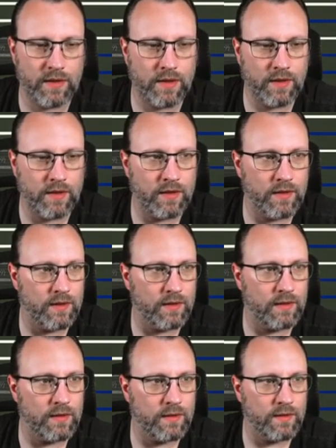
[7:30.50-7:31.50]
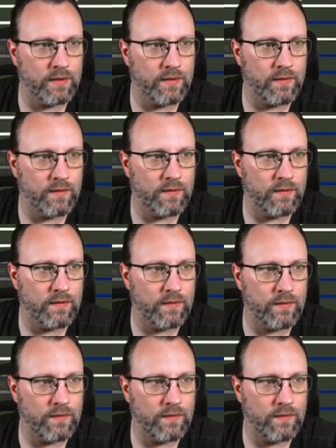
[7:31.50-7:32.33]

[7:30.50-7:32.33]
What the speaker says: No one is speaking in this clip.